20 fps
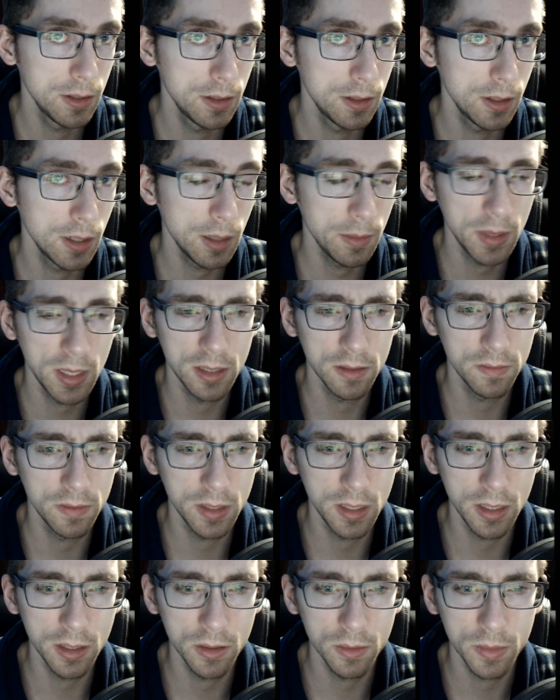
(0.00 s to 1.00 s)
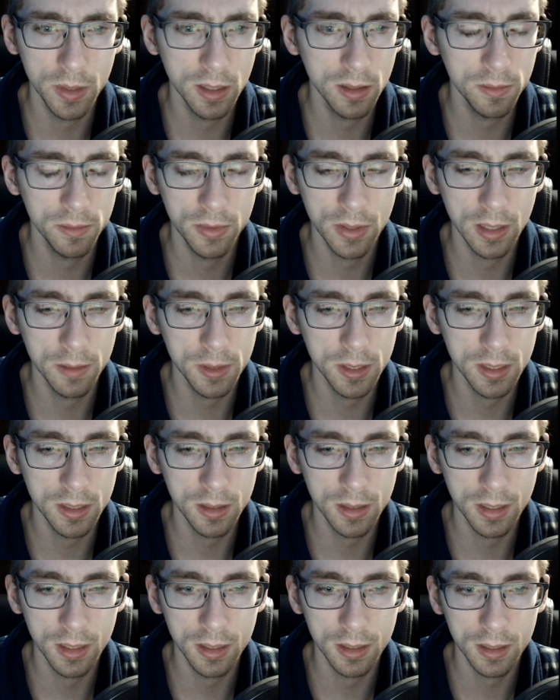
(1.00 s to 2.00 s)
I made a video, but I'll probably delete
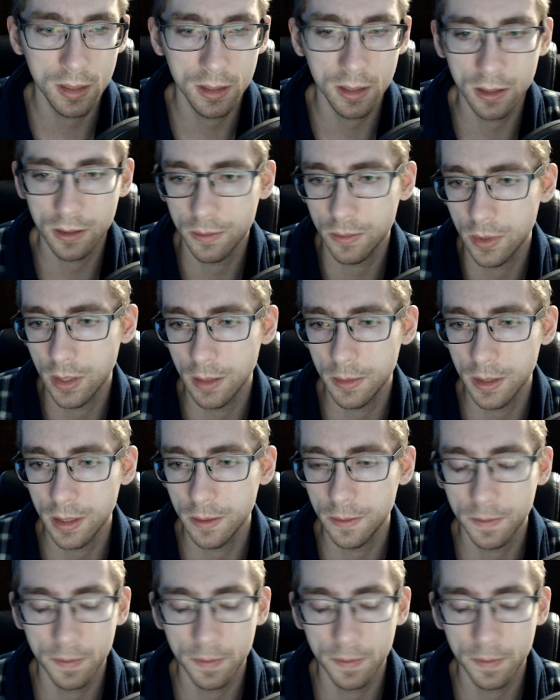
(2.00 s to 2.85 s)
it because it's probably